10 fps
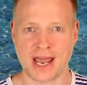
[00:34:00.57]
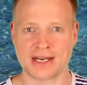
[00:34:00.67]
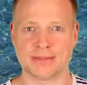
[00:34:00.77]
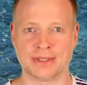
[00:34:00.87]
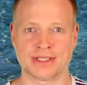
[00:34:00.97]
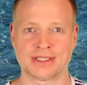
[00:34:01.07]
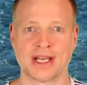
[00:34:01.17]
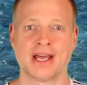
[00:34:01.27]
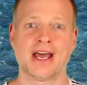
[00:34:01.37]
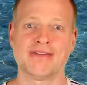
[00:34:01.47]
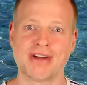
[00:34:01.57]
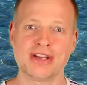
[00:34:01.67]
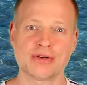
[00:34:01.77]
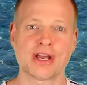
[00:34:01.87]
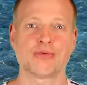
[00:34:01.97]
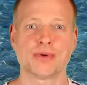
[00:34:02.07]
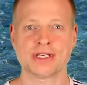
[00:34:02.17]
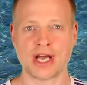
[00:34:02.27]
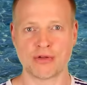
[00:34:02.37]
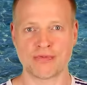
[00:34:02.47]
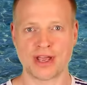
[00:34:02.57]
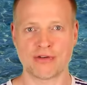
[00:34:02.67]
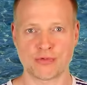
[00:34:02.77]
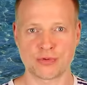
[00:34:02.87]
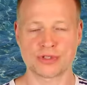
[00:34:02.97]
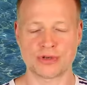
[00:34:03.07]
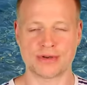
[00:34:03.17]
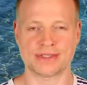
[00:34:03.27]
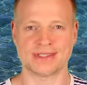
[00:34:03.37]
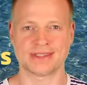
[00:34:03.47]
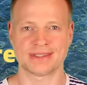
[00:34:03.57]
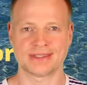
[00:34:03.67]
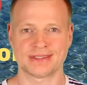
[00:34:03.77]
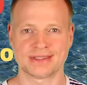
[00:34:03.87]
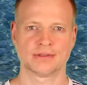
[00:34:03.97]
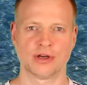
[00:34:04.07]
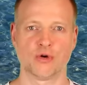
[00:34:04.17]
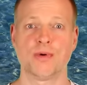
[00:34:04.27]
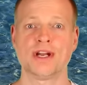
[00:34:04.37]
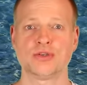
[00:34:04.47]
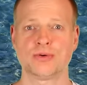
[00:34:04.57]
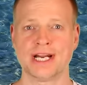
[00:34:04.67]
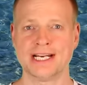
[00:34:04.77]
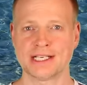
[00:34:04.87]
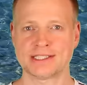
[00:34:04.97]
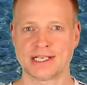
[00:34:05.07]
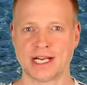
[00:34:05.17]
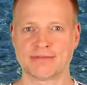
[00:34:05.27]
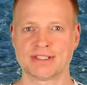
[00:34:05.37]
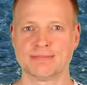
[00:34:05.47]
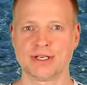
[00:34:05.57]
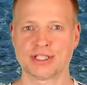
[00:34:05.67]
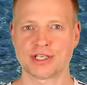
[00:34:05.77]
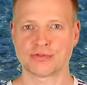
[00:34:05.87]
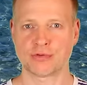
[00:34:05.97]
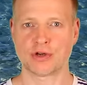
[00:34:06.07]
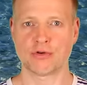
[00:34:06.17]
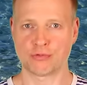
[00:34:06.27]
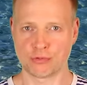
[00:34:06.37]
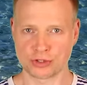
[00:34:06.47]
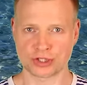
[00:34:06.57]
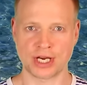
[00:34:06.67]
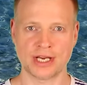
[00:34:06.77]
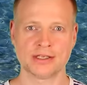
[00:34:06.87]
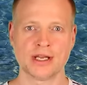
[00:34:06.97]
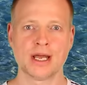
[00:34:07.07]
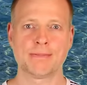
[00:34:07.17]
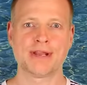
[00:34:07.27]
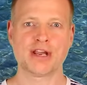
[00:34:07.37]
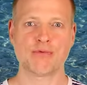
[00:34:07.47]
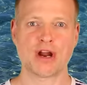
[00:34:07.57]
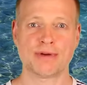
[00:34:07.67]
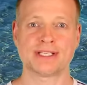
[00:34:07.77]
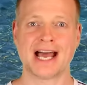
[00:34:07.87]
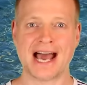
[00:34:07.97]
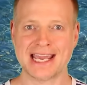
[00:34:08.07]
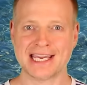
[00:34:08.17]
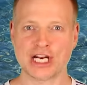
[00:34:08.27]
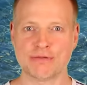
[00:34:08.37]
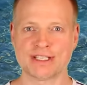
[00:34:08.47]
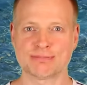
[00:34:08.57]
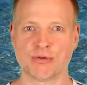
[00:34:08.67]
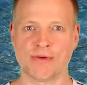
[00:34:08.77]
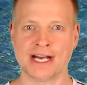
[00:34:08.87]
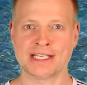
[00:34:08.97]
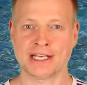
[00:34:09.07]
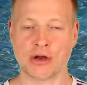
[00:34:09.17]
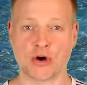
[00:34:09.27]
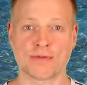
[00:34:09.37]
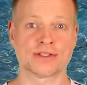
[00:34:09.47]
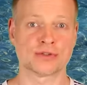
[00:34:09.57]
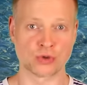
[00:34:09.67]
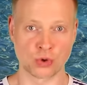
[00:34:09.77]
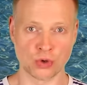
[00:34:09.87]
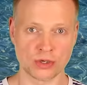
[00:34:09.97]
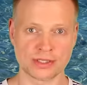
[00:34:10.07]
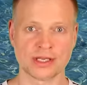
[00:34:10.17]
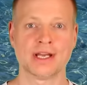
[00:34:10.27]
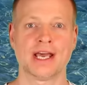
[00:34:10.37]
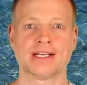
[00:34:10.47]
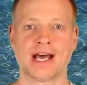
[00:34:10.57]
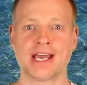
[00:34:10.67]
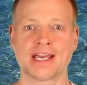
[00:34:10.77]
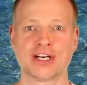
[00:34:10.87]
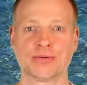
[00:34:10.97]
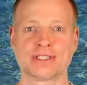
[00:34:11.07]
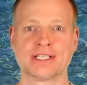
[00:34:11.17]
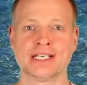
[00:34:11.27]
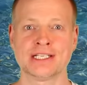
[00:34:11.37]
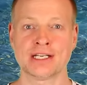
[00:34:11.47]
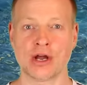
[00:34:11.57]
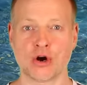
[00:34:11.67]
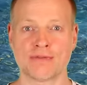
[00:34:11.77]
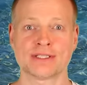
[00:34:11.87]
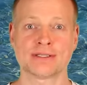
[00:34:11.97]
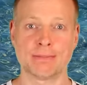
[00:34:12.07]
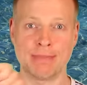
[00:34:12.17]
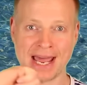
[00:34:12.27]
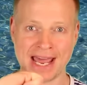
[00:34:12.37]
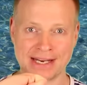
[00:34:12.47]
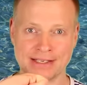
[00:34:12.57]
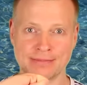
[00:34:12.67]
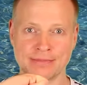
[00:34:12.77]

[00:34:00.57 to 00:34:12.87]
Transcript: and animals, and then you can read out their food sources. When you later select the species for your food chain, be aware that high calories provided are always good and high calories needed are always bad.